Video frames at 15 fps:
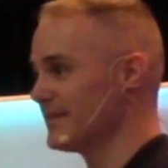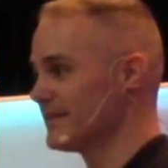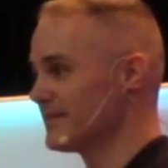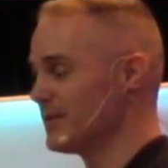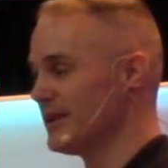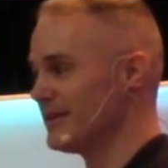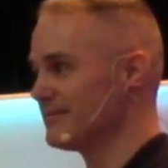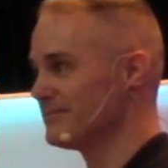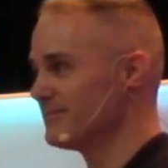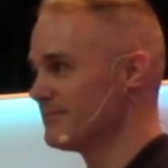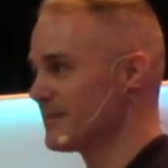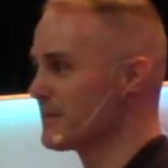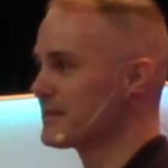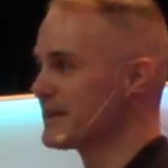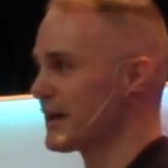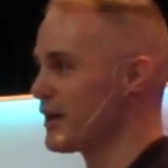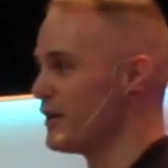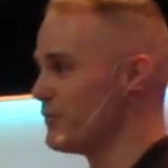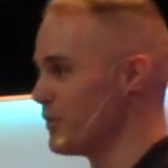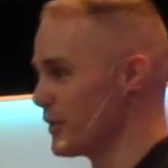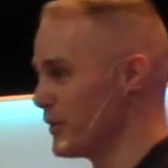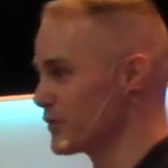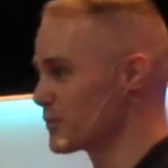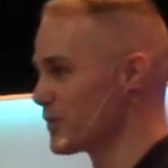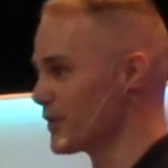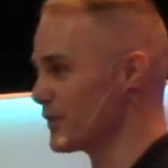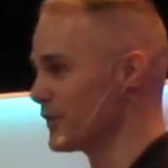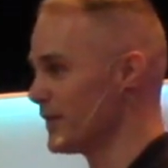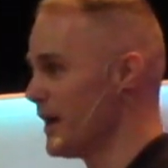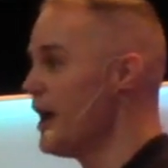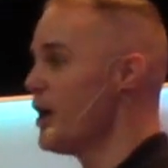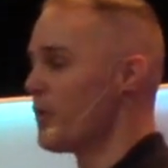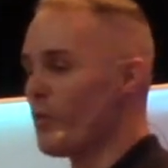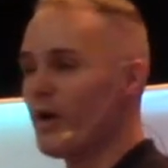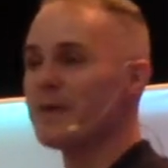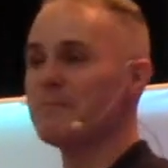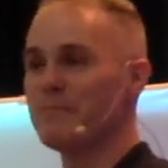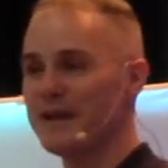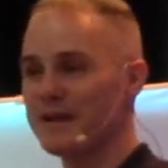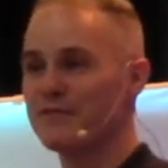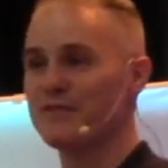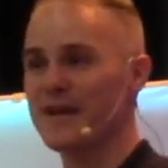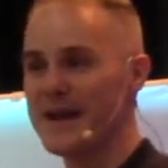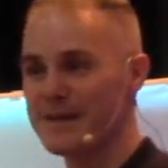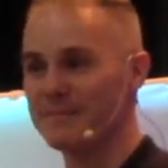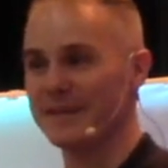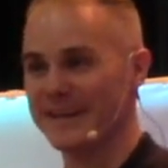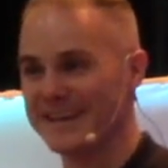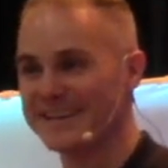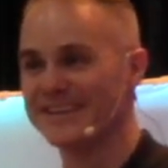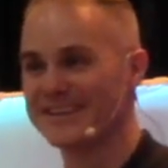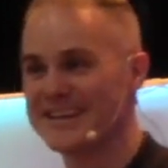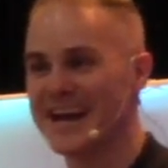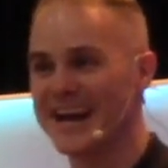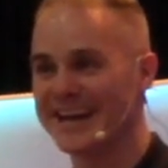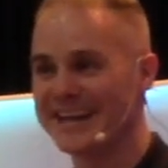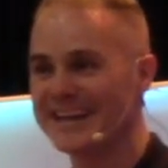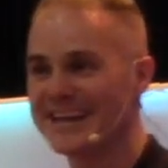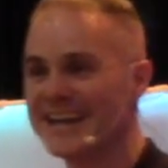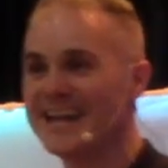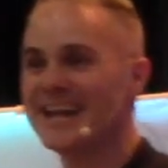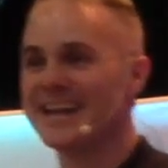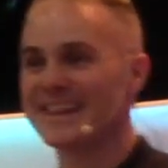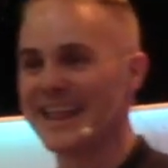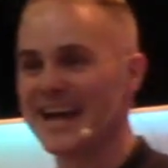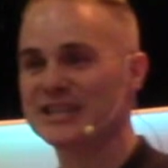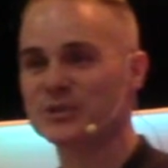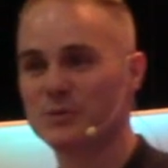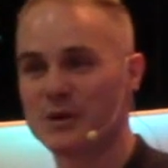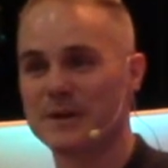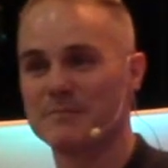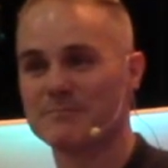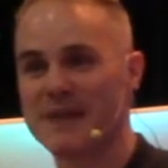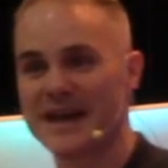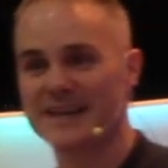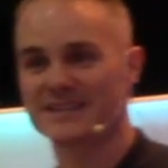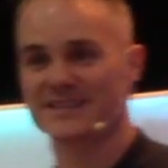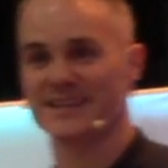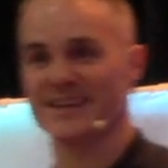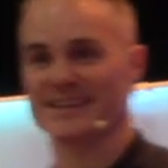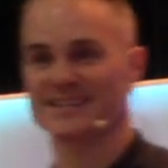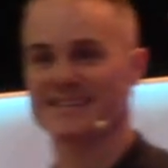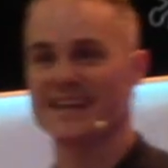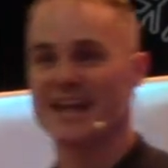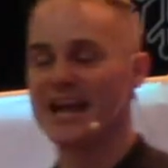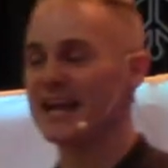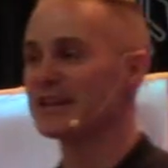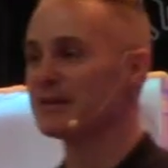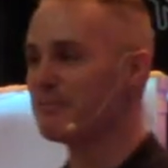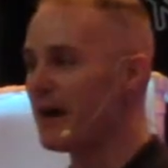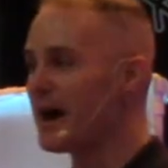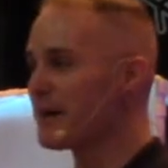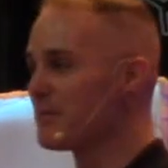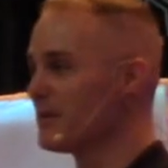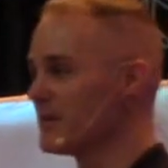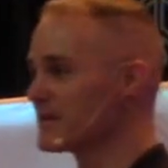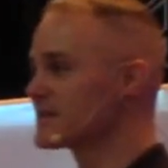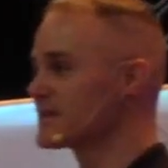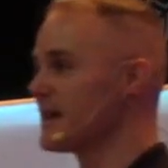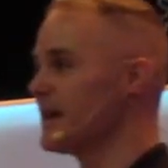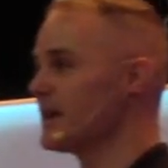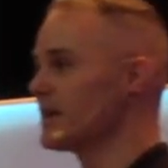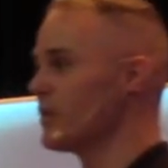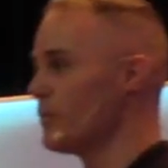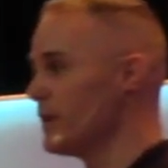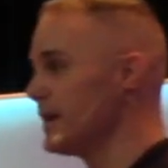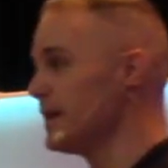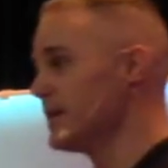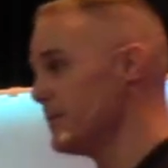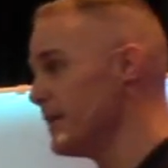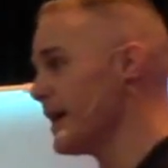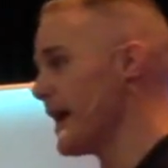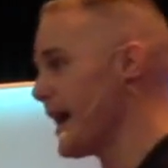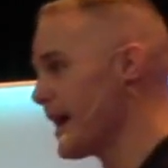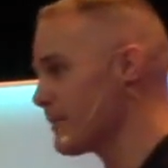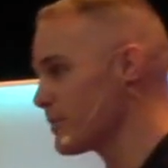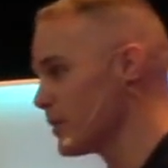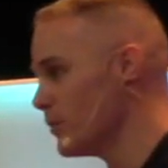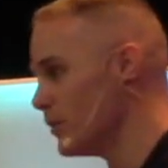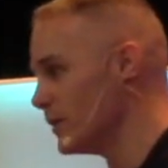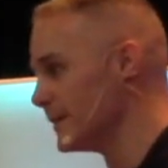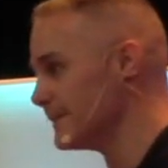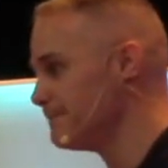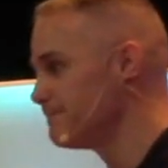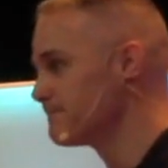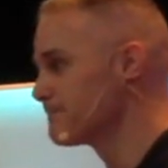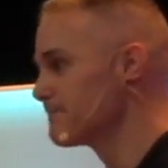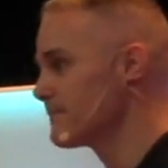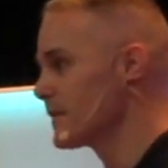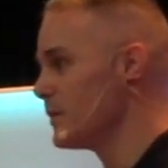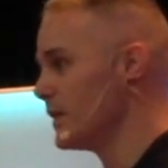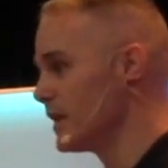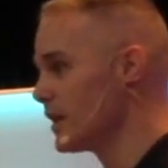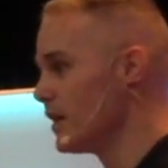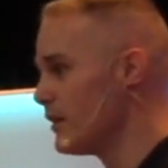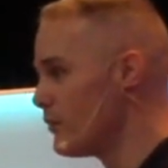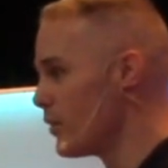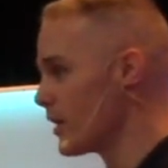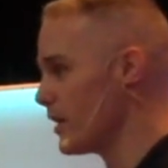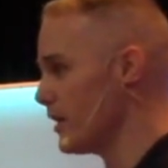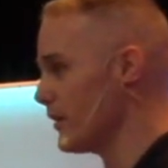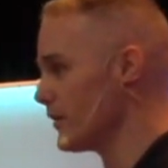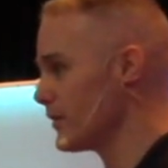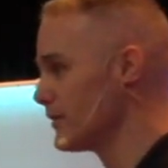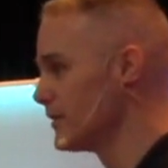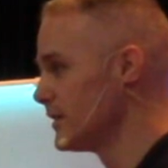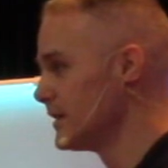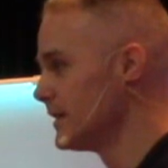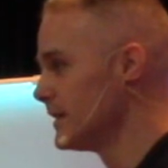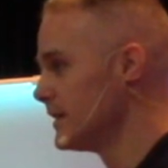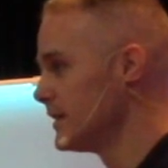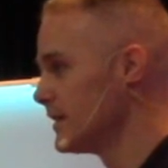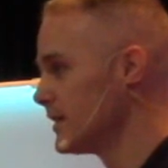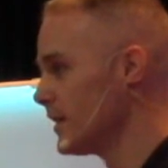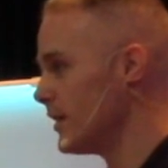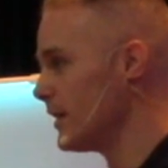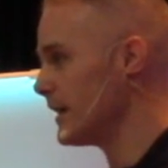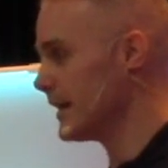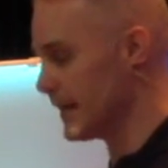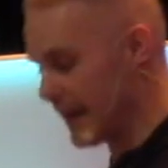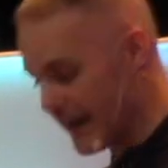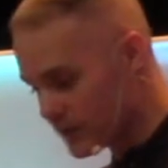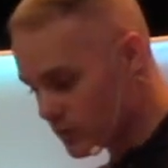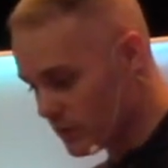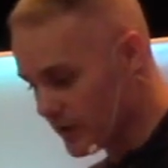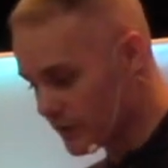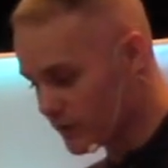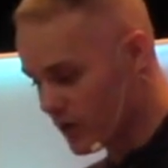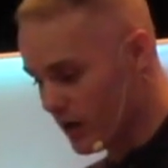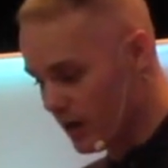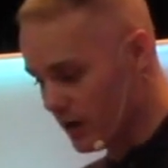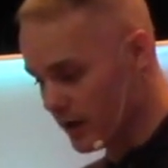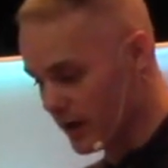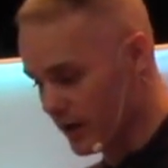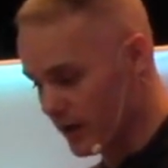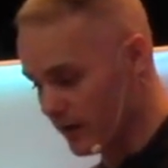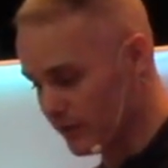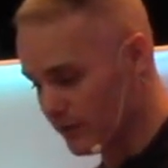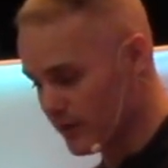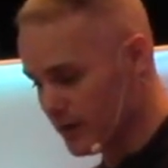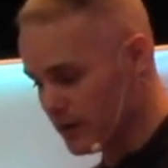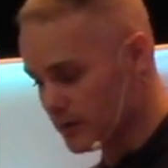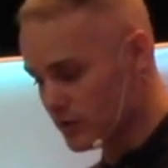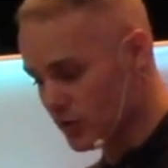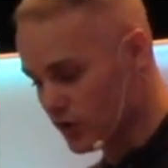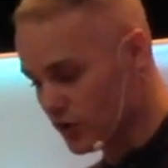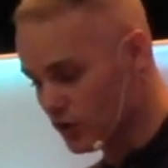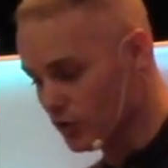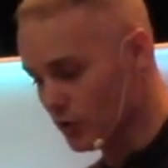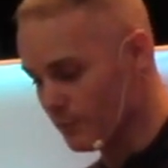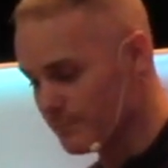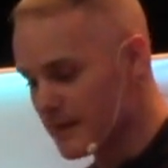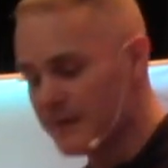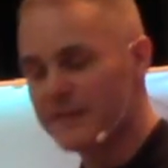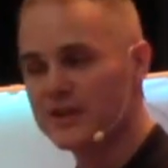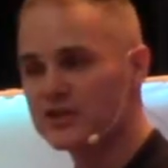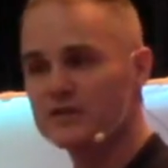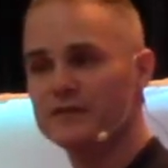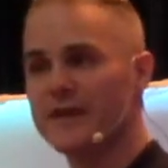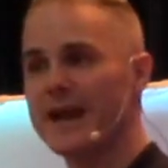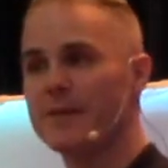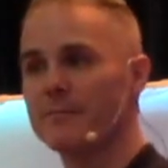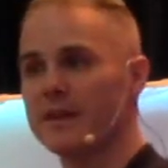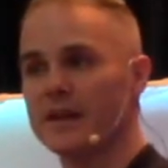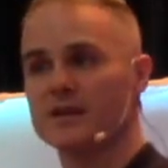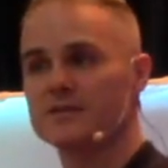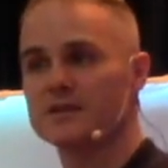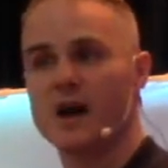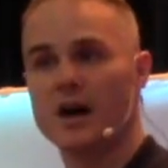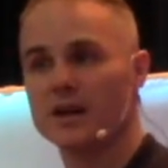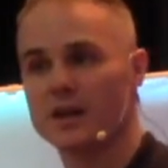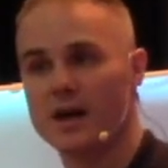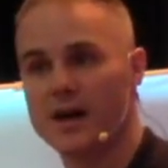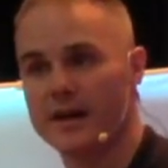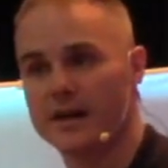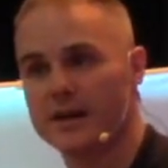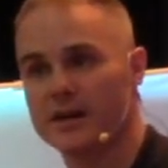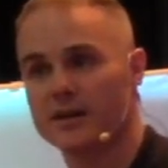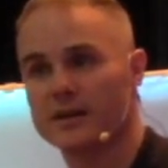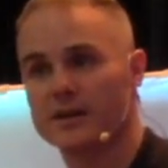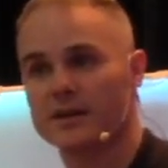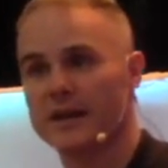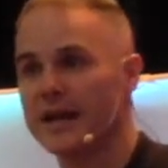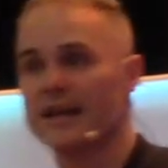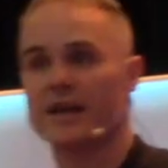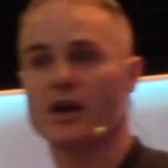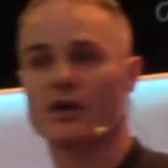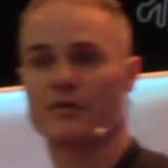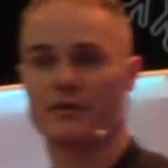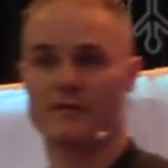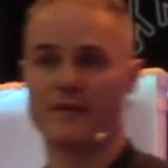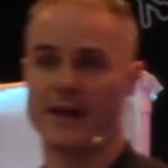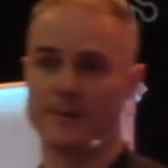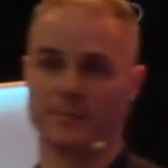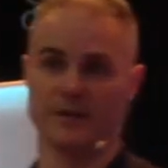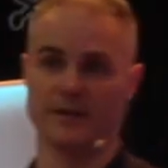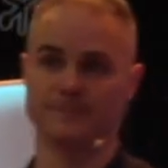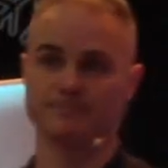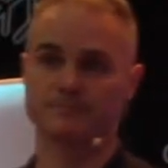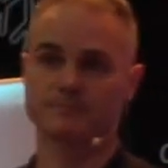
Well, let me take off one of those words. One big family, okay? That's what it makes us. And the Bible is saying that we need to be a happy one. We need to love one another. All right? That's what it's calling us to do. This family is not like any other family.